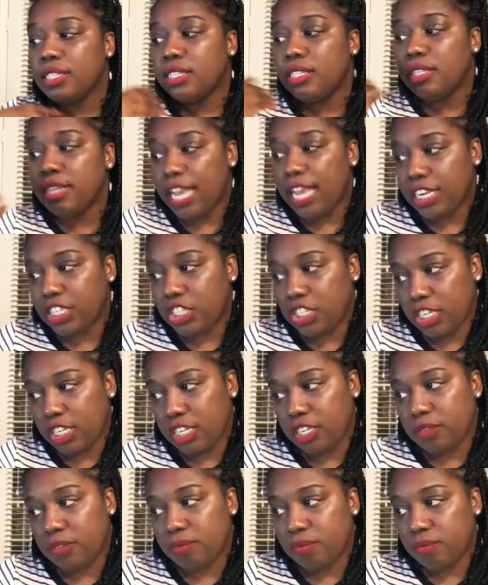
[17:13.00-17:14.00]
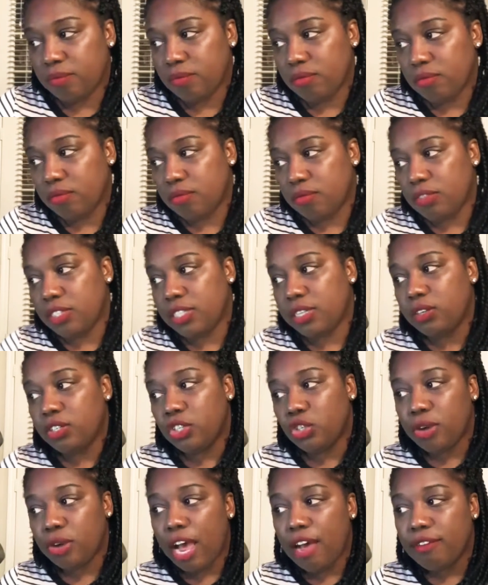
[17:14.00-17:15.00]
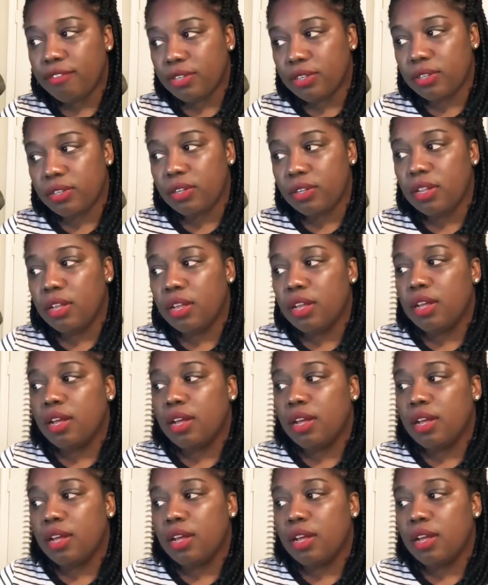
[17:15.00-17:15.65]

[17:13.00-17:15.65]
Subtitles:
next year. So travel,